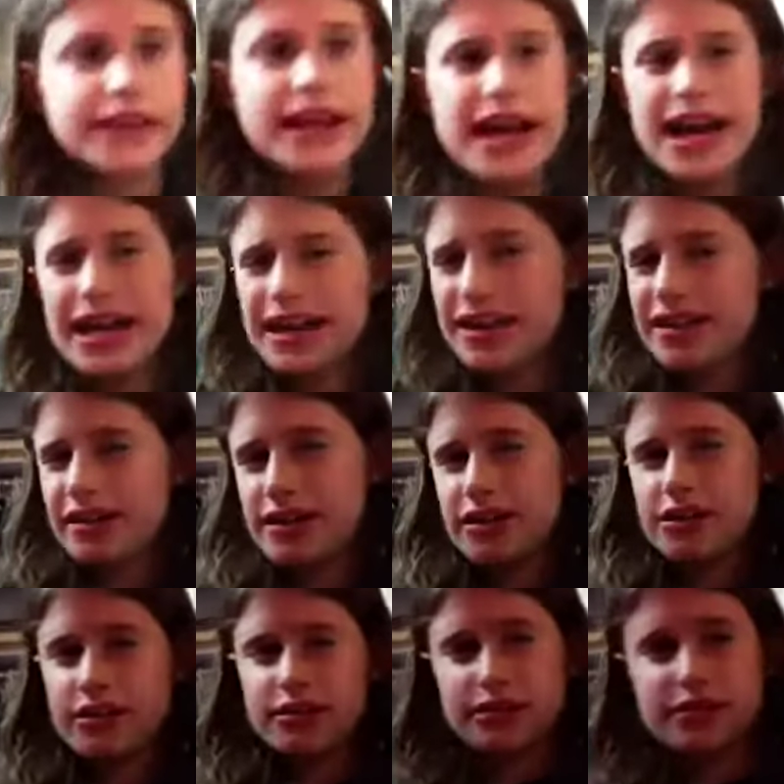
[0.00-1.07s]
that.
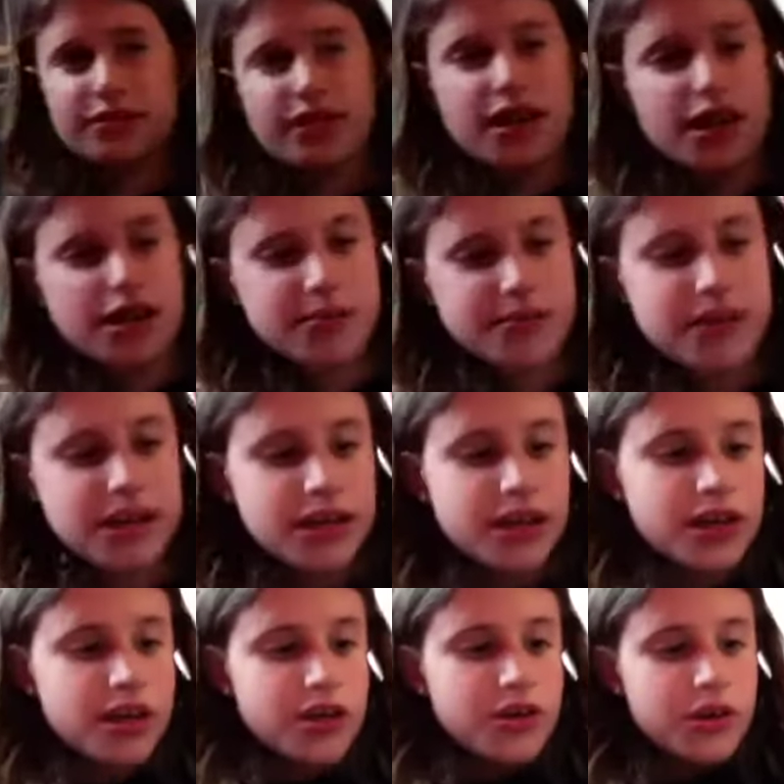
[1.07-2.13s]
You
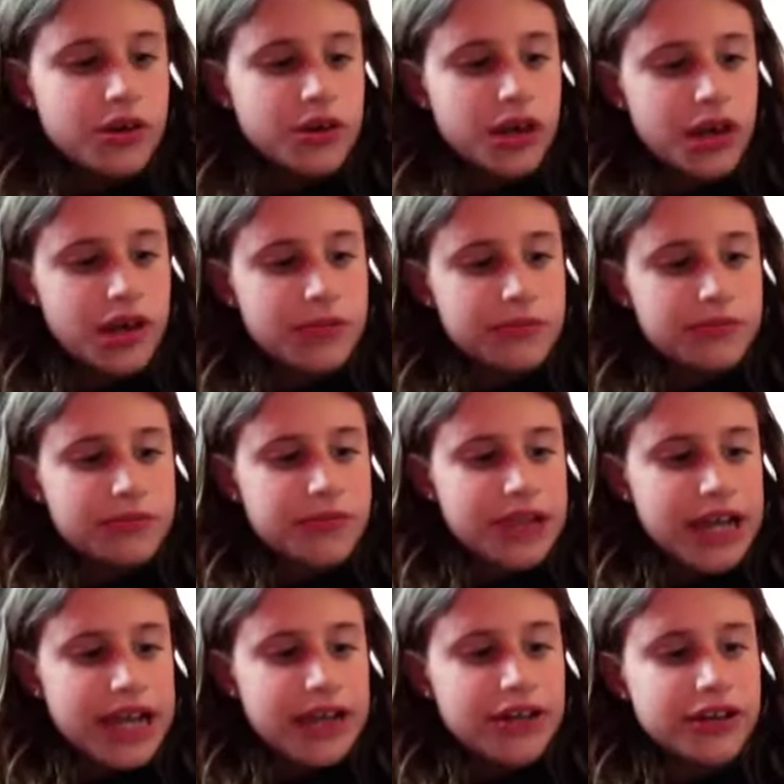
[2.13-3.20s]

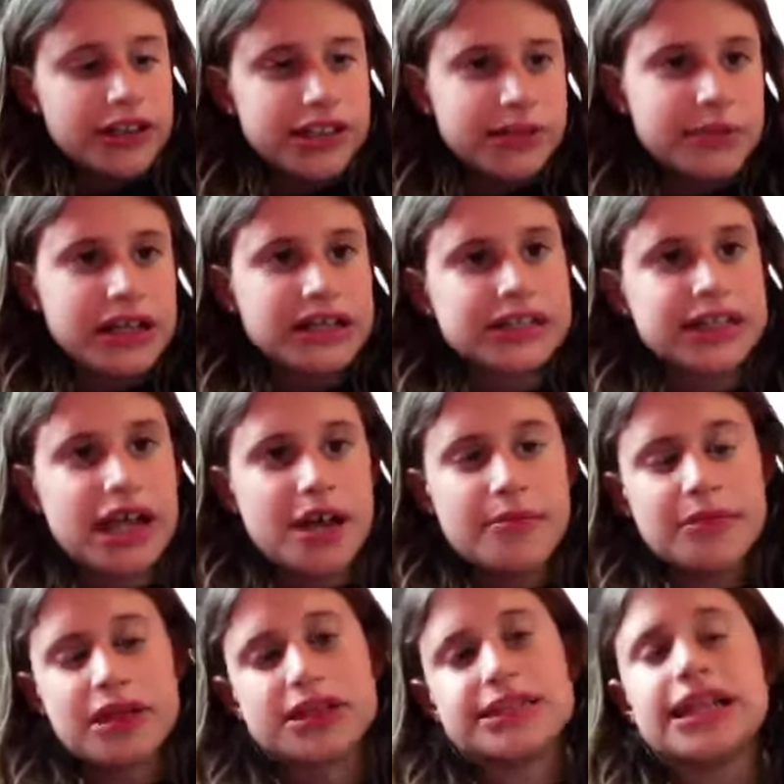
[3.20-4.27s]
need to be on
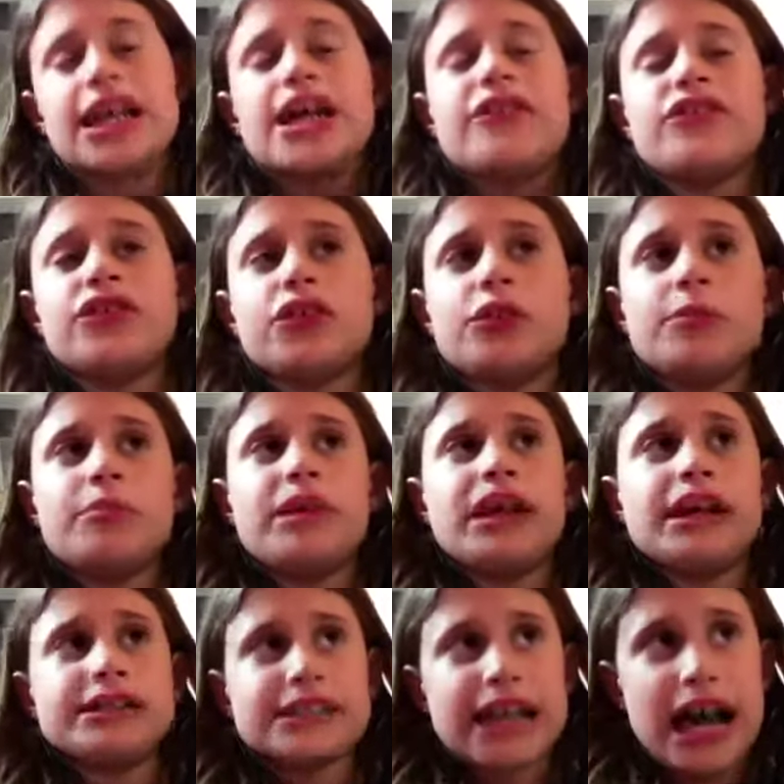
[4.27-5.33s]
time, because if you don't be
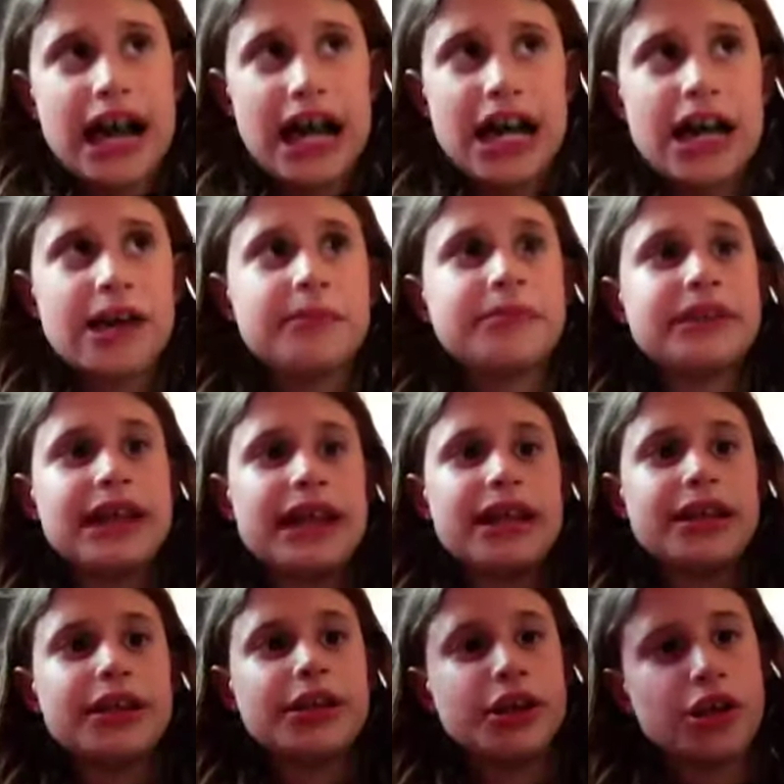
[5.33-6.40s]
on time,
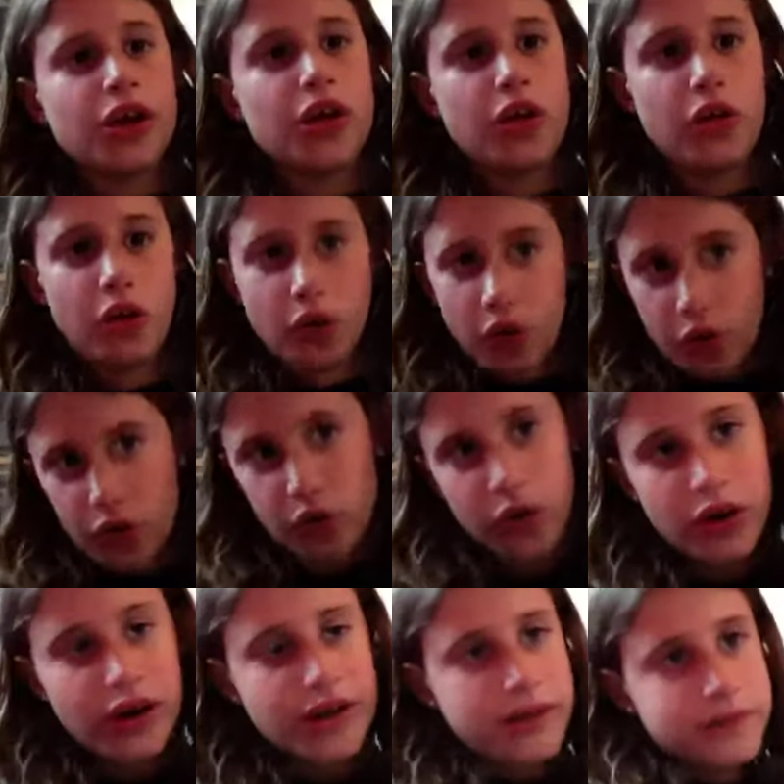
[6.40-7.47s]
then your whole
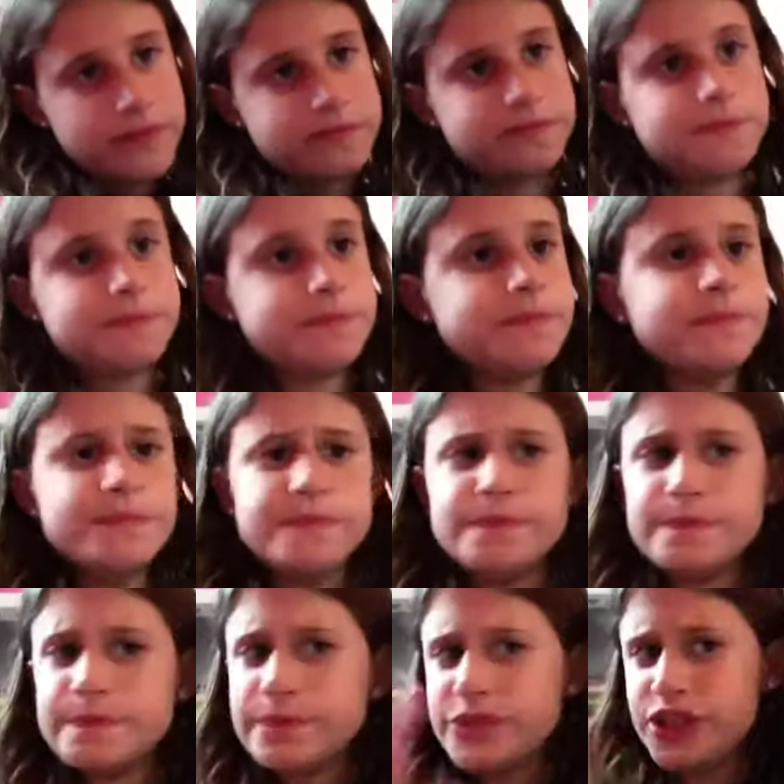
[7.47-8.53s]

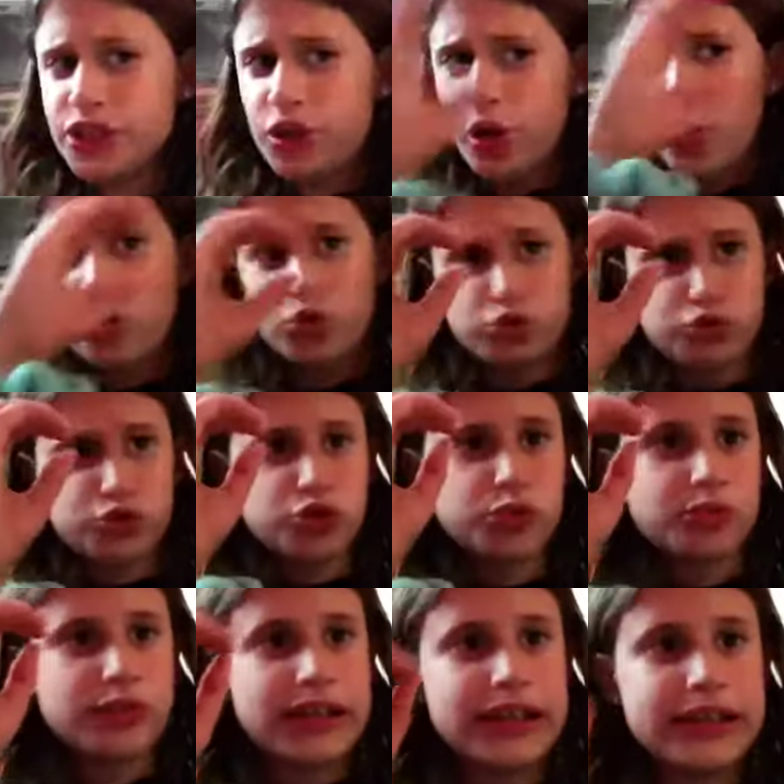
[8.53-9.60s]

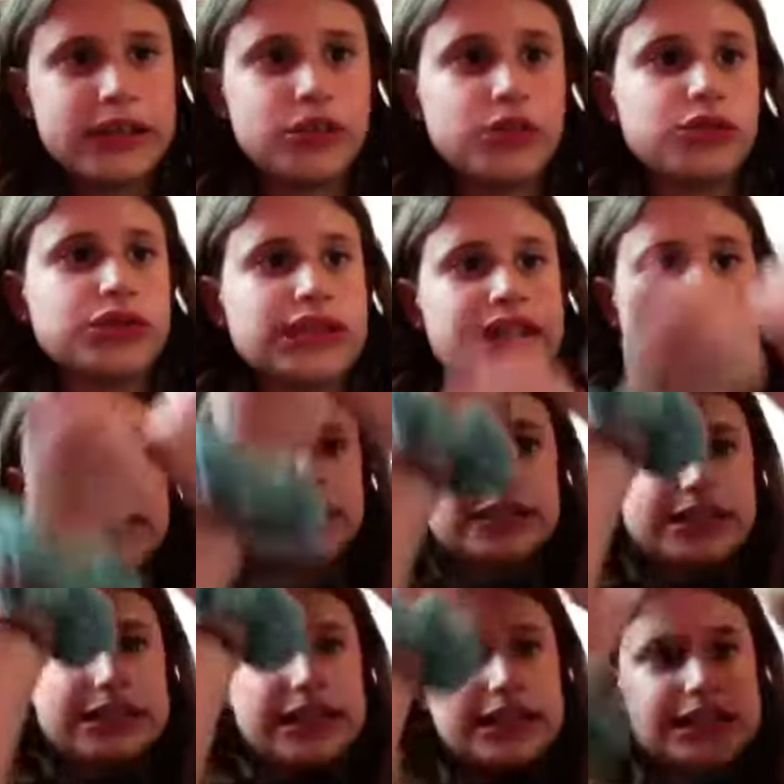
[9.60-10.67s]
group, like, who's, like,
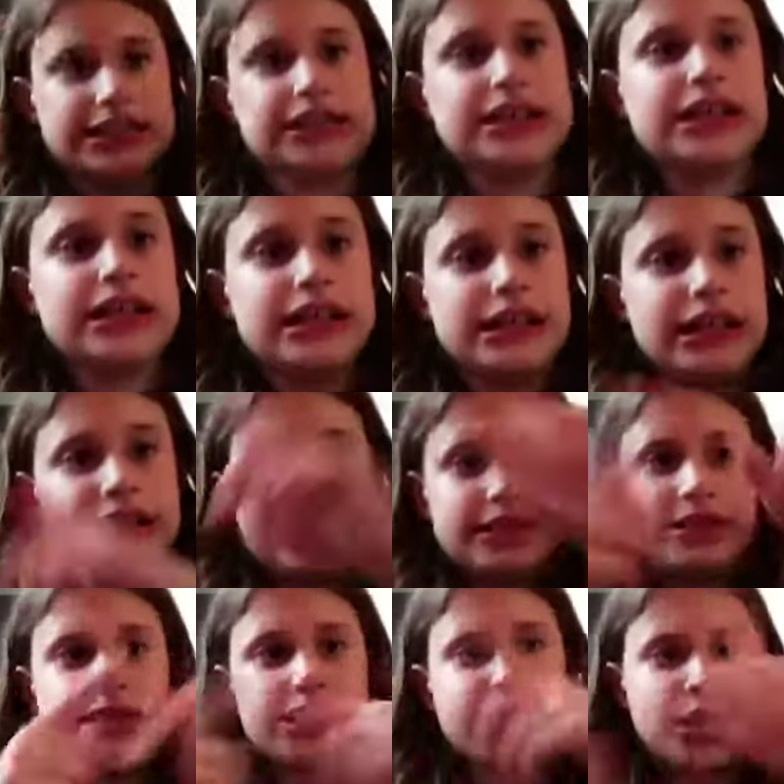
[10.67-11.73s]
standing, like,
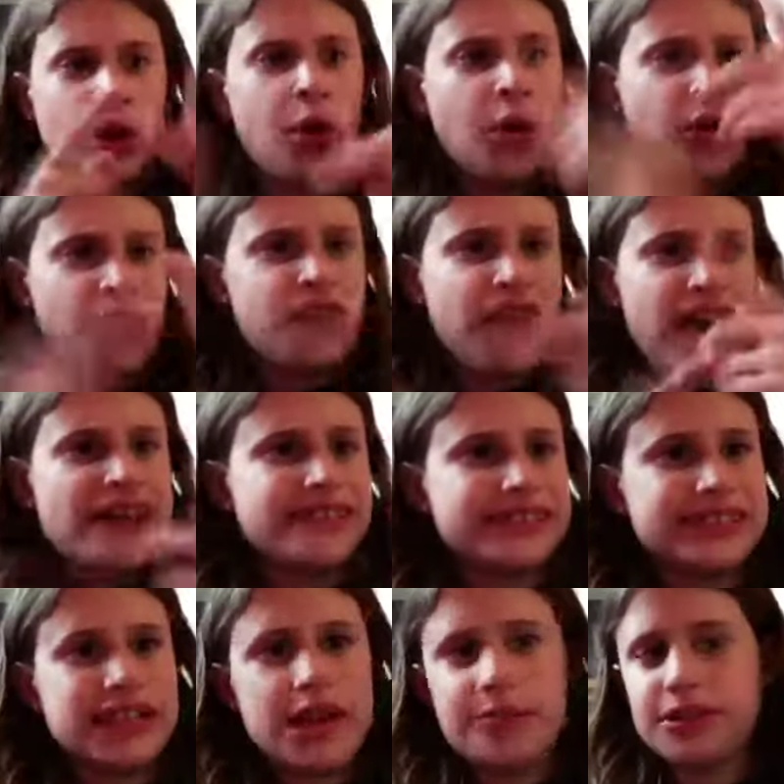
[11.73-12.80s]
oh,
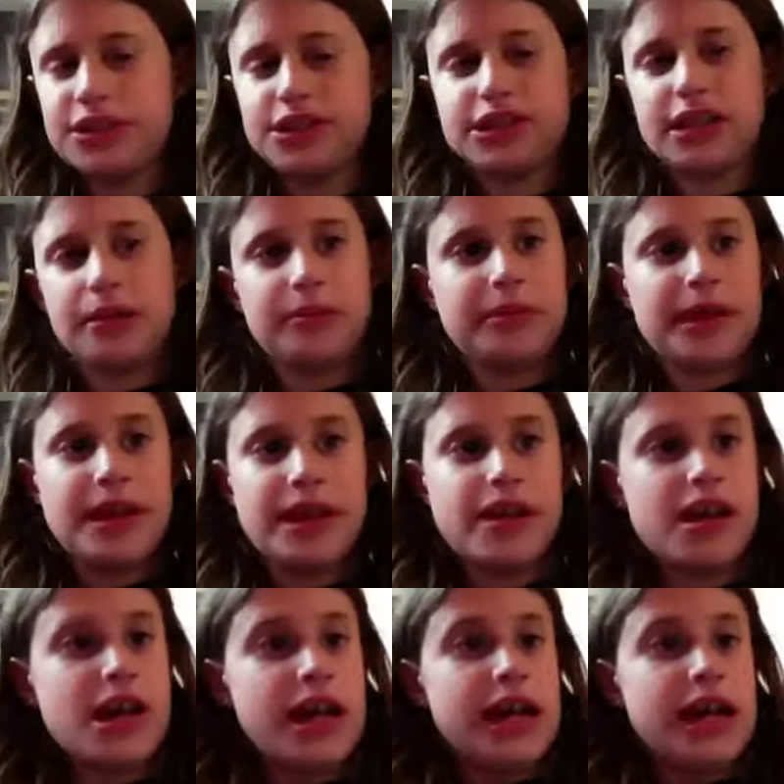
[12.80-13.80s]
5-some or something,